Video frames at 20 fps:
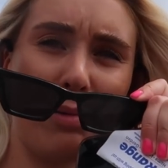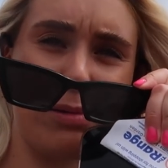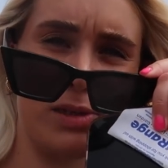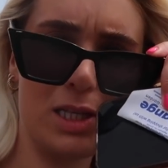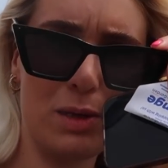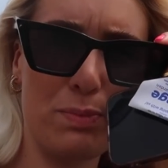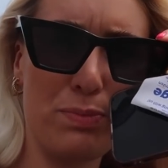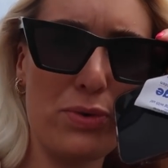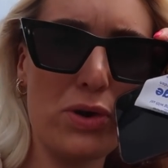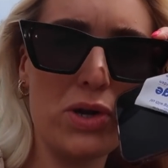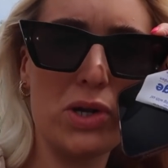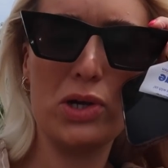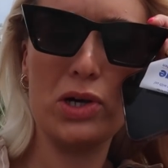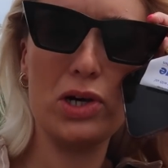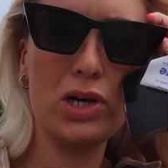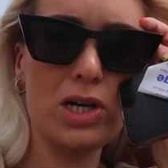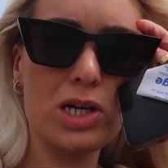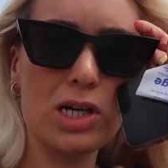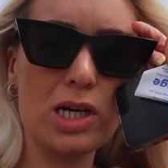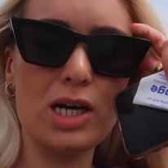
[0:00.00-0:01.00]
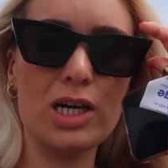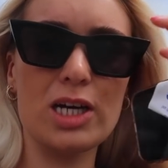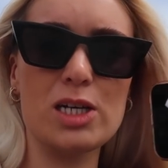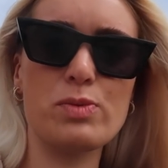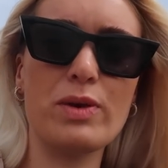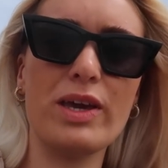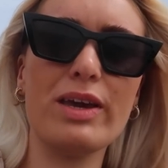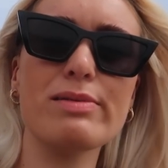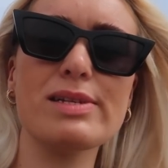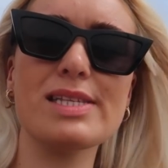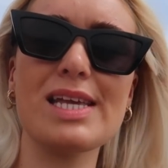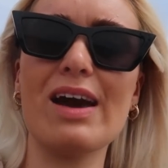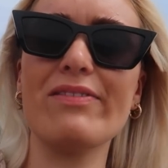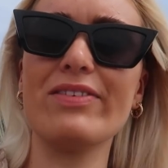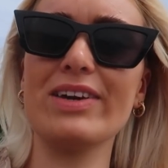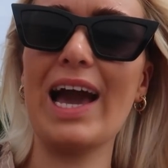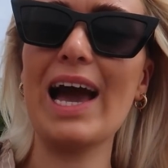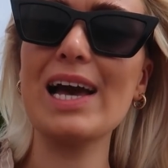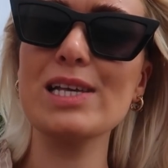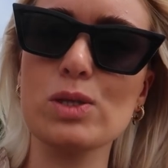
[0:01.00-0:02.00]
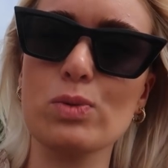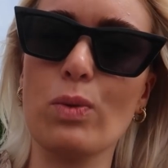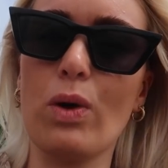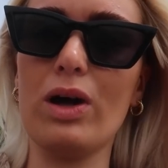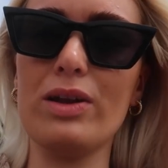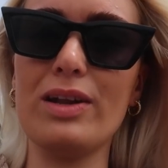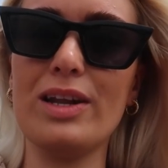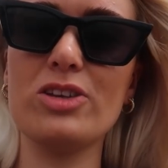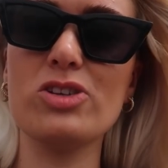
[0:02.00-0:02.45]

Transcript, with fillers: I was a bro, because we used to have a gas one,